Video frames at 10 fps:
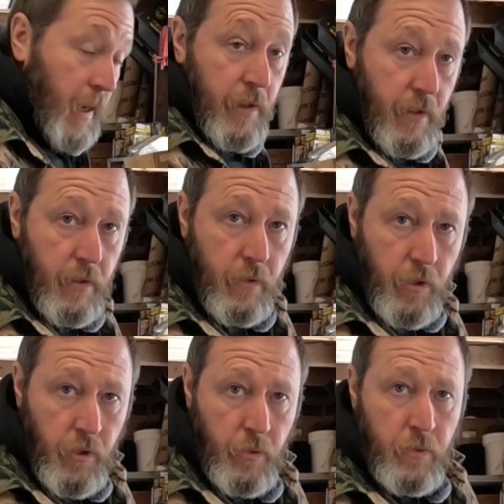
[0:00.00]
I did
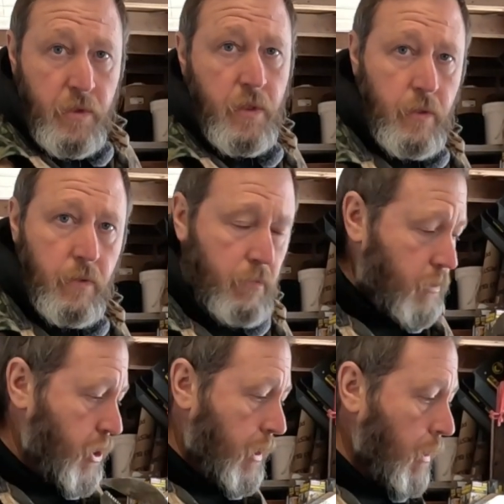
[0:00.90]
use the
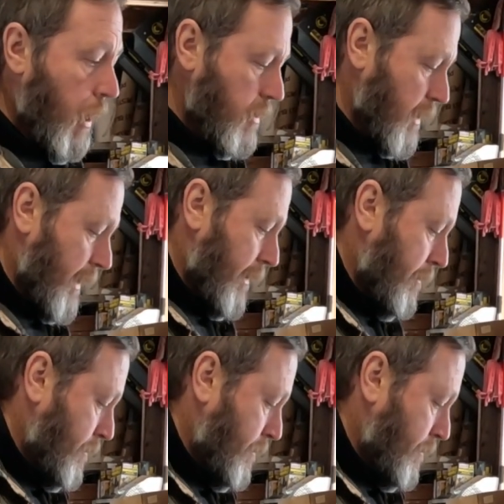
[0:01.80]
channel locks again.